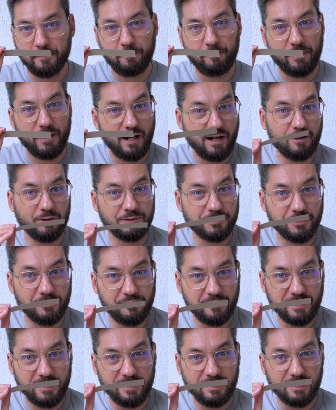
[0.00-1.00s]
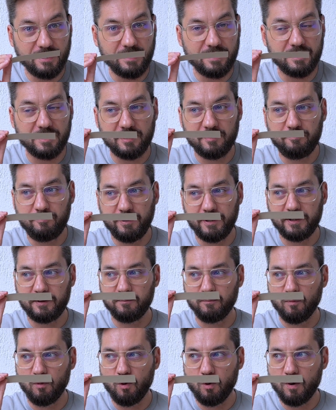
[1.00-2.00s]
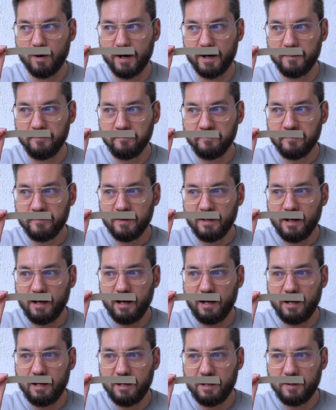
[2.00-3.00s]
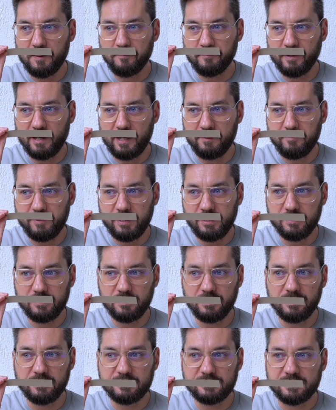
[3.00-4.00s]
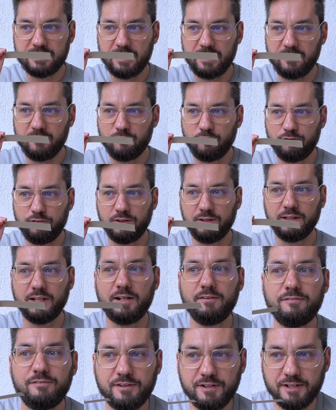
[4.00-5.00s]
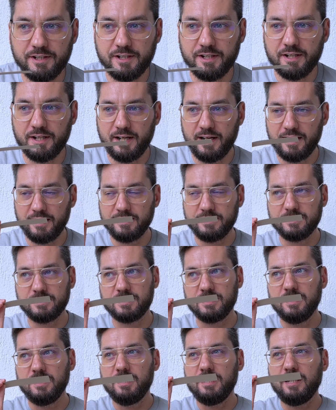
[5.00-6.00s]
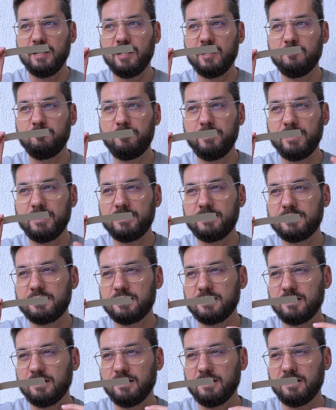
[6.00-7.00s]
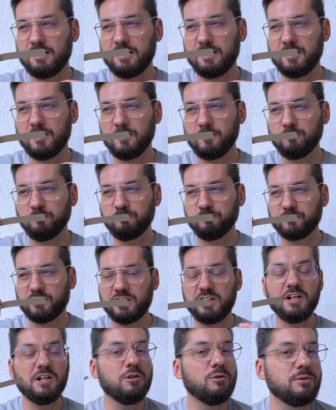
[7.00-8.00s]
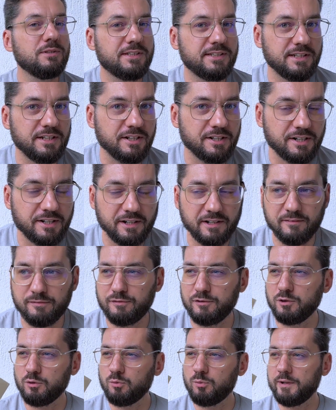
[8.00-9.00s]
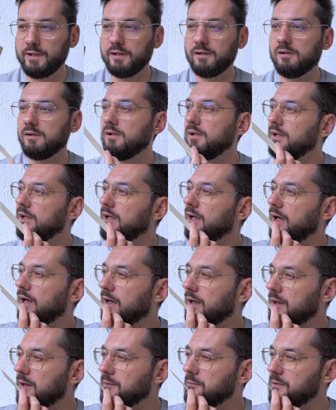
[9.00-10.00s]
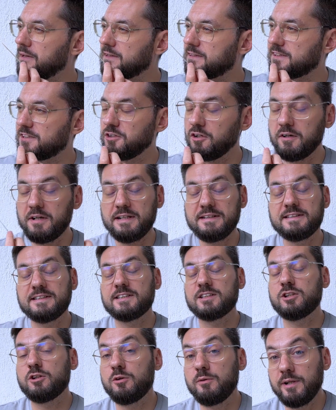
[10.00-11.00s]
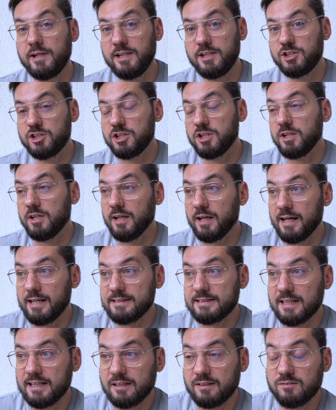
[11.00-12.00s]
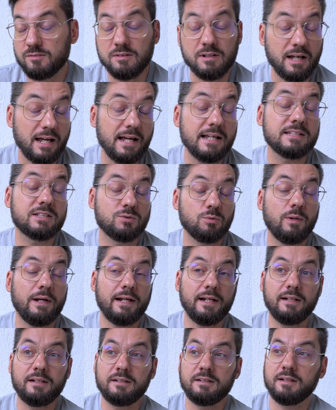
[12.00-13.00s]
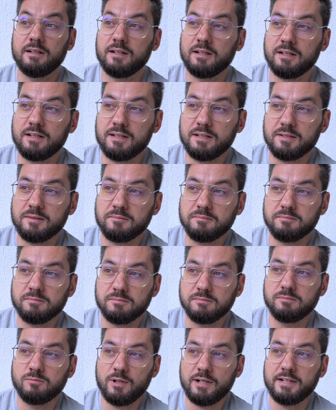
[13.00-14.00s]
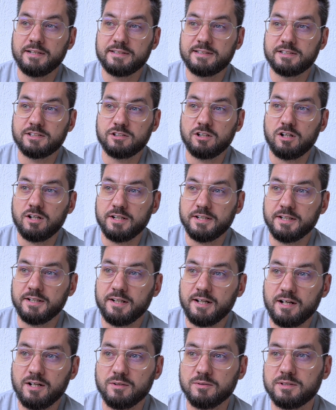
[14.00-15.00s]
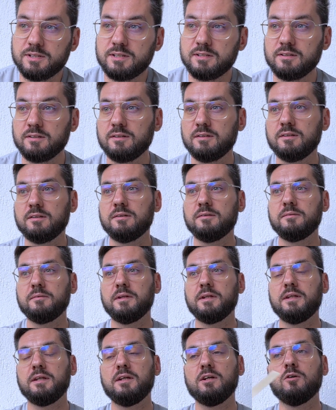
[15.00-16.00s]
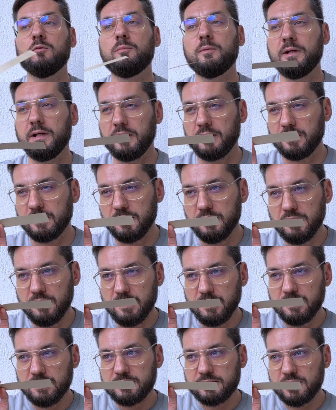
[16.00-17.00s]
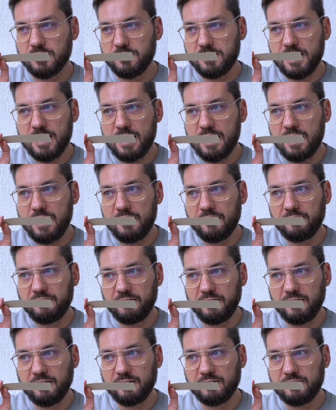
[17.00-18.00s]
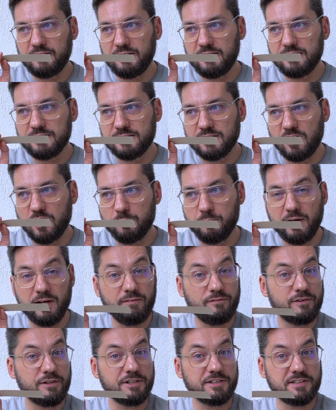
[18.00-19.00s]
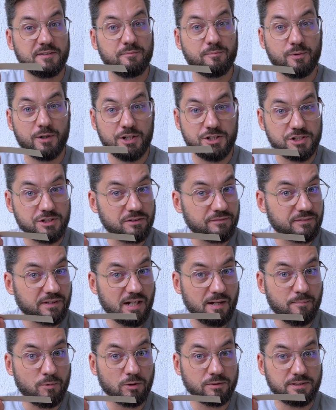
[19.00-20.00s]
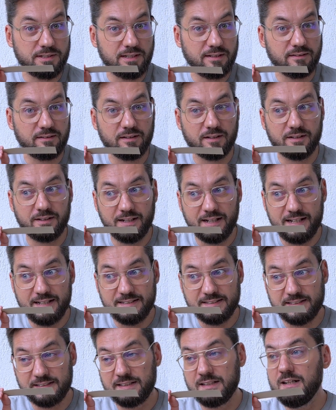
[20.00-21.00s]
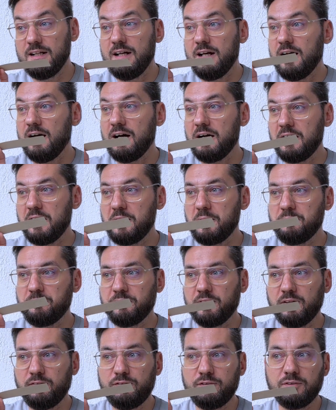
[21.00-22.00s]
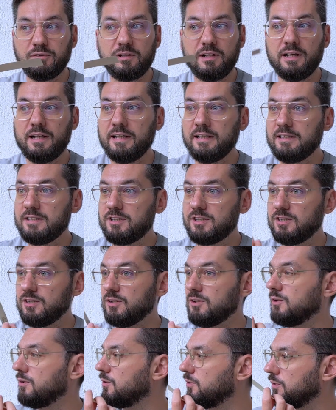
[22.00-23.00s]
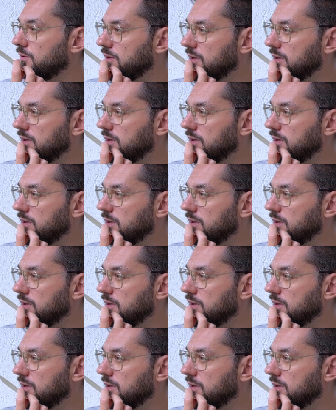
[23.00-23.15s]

powdery and a bit more, I mean, it's getting fluffier and a bit cozier, if you will. It's not as screechy as when it started out in the opening. So yeah, I think these are my first impression of Cabotine de Gres. If you'd like to